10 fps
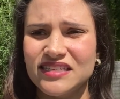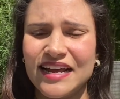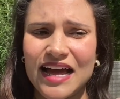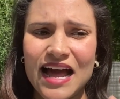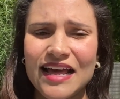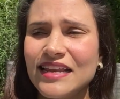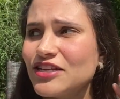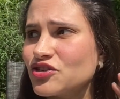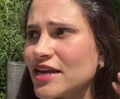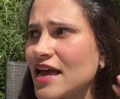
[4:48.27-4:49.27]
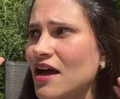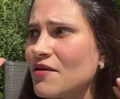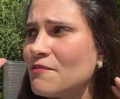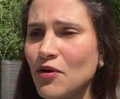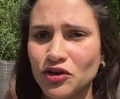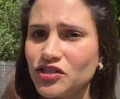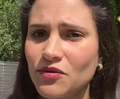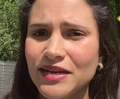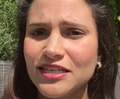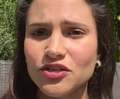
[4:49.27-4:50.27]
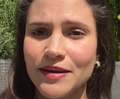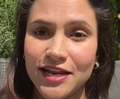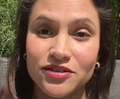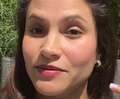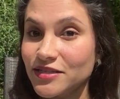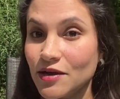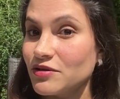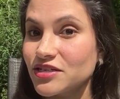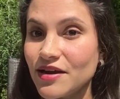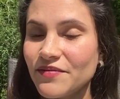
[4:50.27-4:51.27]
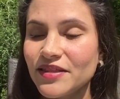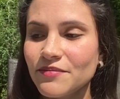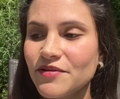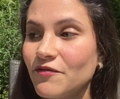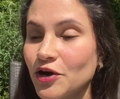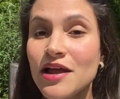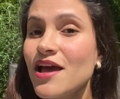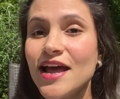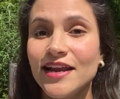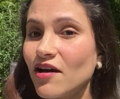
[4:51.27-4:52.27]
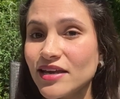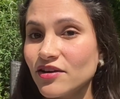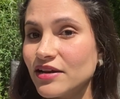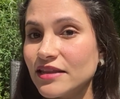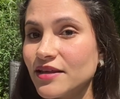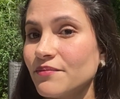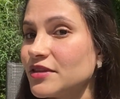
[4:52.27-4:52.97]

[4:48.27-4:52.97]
Like I literally bought so many tomatoes because I was craving them before and now I cannot eat them.